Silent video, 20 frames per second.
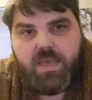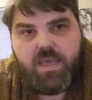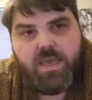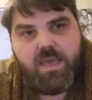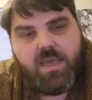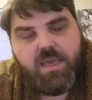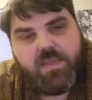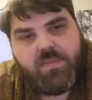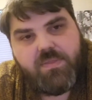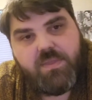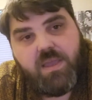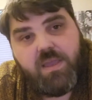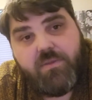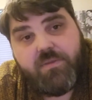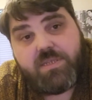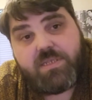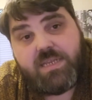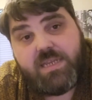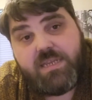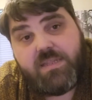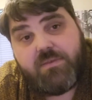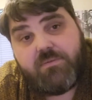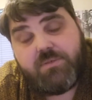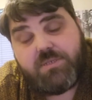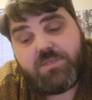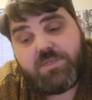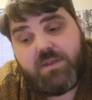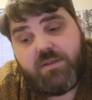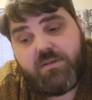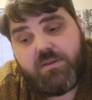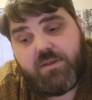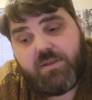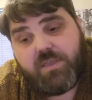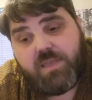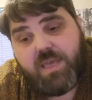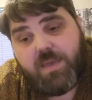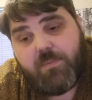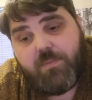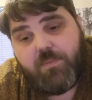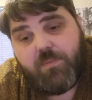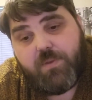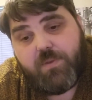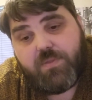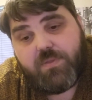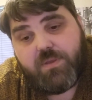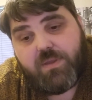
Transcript: The Irish lady that was sharing her cabin with